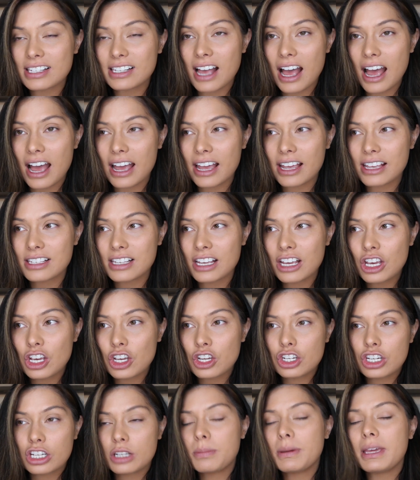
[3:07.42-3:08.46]
size
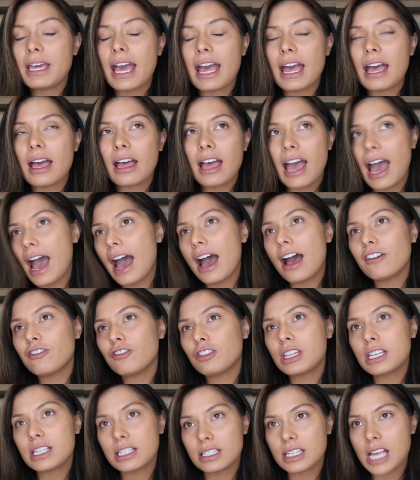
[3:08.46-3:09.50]
should be
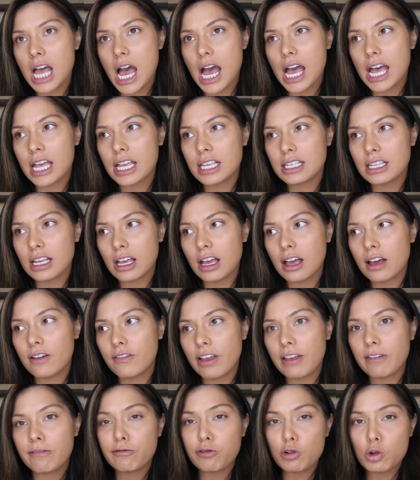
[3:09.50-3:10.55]
half the size of
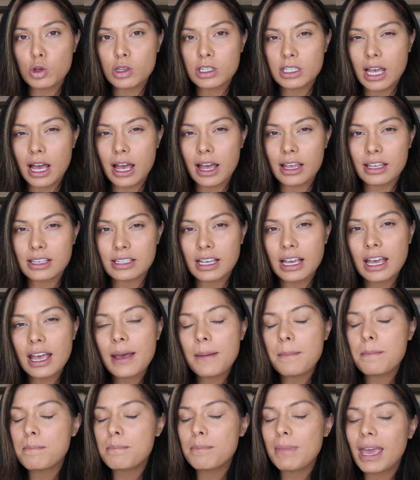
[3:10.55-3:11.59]
a full size,
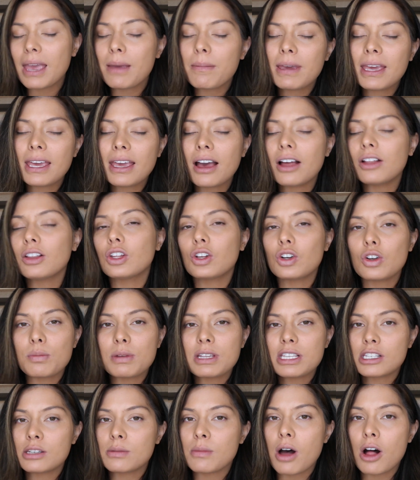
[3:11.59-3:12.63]
maybe a little
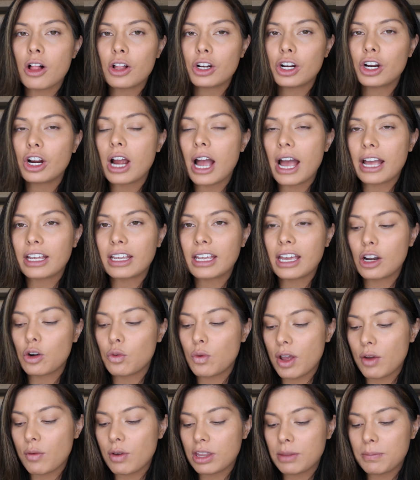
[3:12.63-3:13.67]
bit smaller I could get
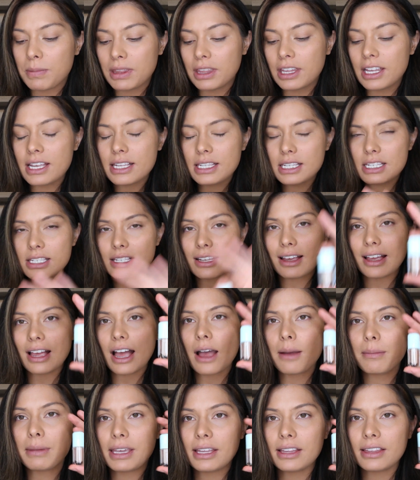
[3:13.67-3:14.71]
away with. But this is,
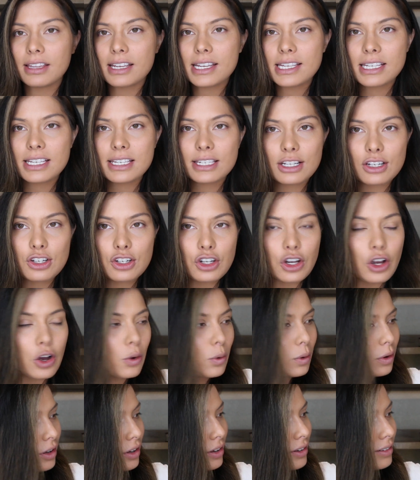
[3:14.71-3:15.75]
this is a
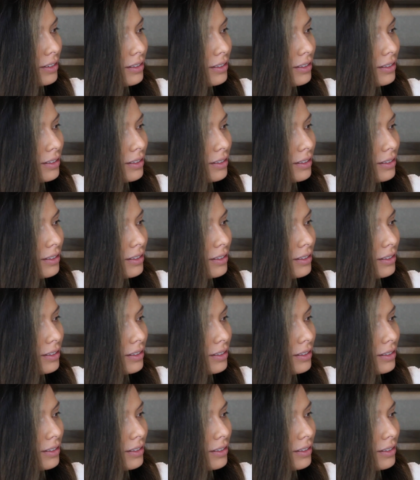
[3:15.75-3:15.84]
joke.